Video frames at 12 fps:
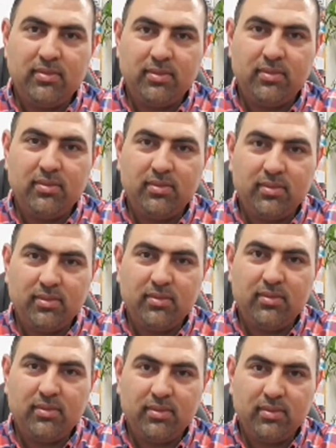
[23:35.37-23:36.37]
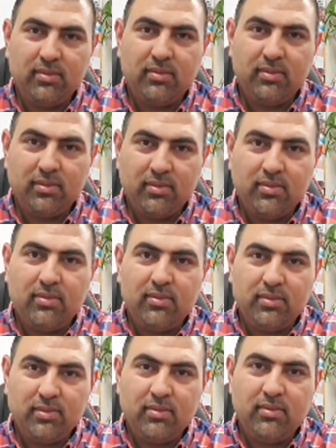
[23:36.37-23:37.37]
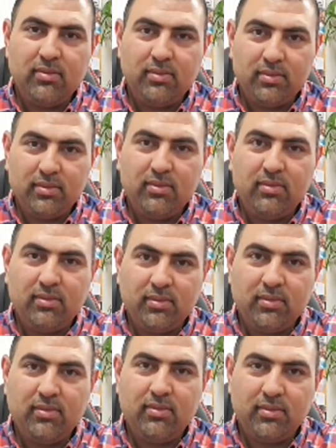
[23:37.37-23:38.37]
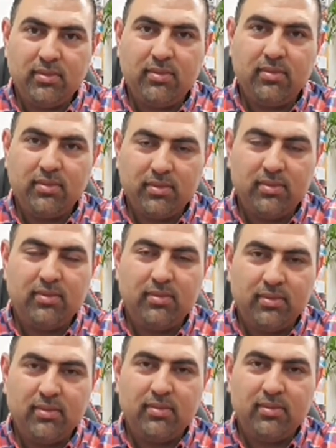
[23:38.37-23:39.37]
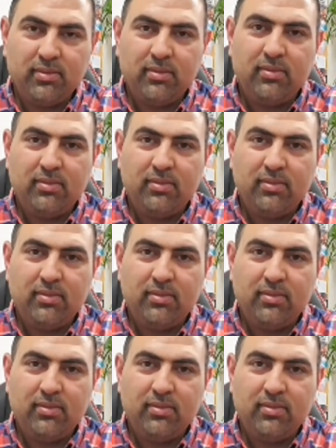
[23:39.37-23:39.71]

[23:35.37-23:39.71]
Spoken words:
No words are spoken by the person on screen.